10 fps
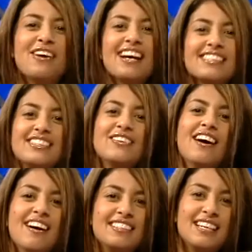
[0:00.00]
as you
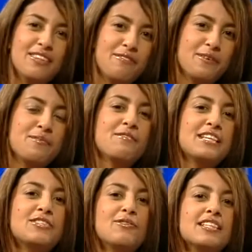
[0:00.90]
heard in the film, the
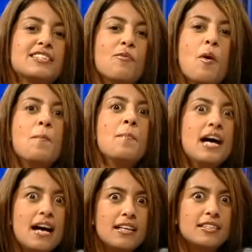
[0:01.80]
Victorians were
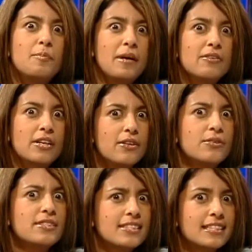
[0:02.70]
mad about
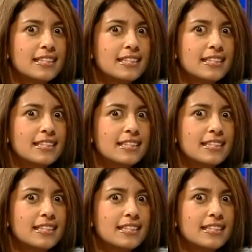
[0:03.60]
ghosts.